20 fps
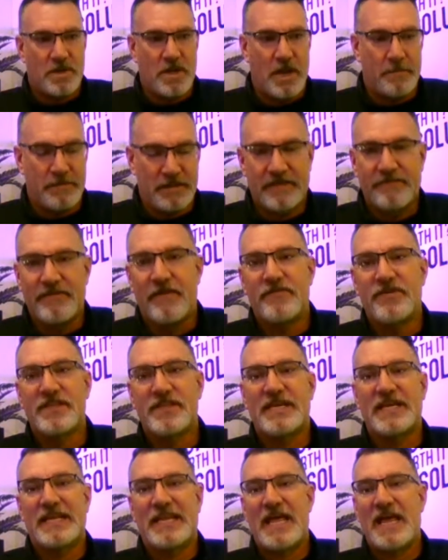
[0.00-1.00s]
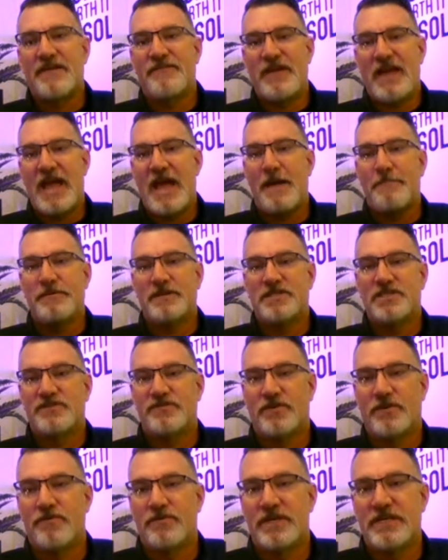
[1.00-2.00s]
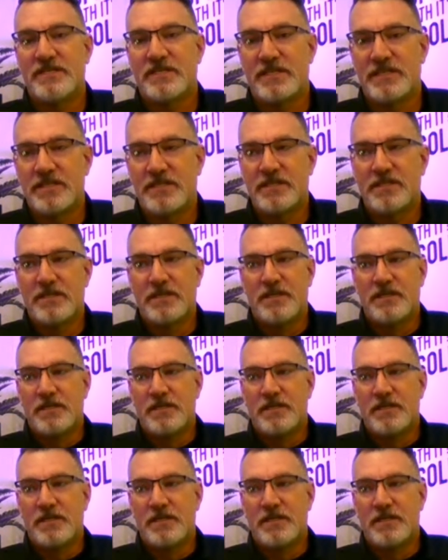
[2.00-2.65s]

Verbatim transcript: I believe everything in life happens for a reason.